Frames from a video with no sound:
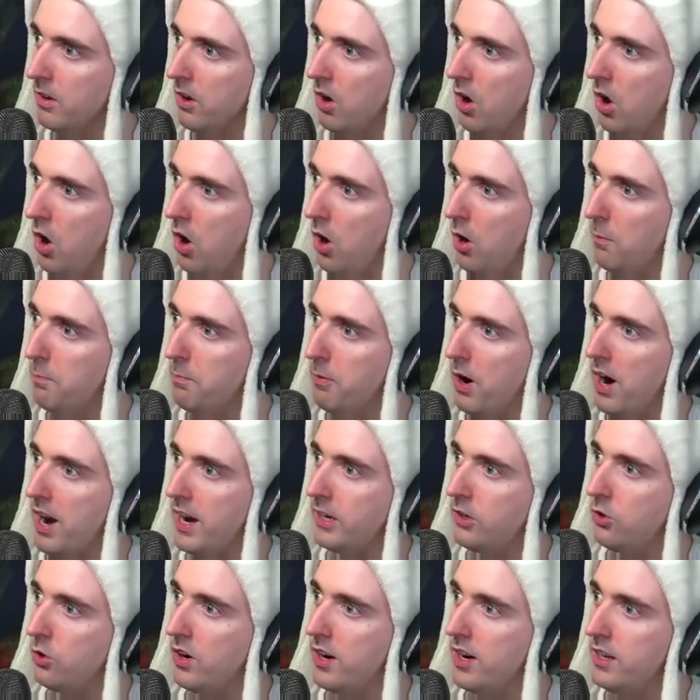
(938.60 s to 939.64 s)

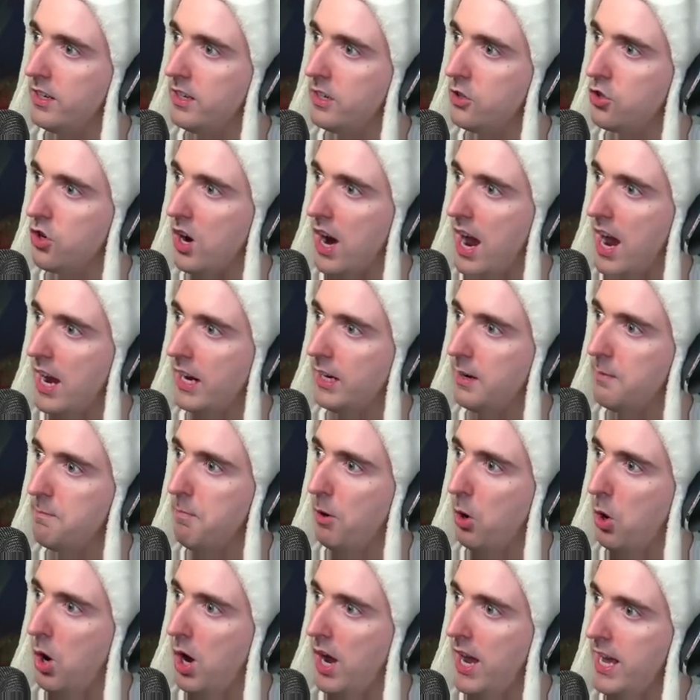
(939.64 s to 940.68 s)
Hullbreaker in the dragon,
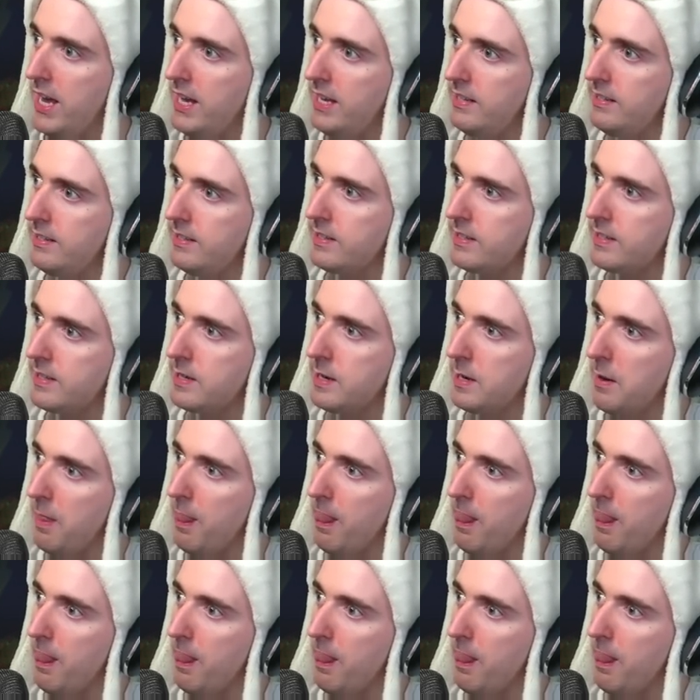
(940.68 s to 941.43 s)
boys.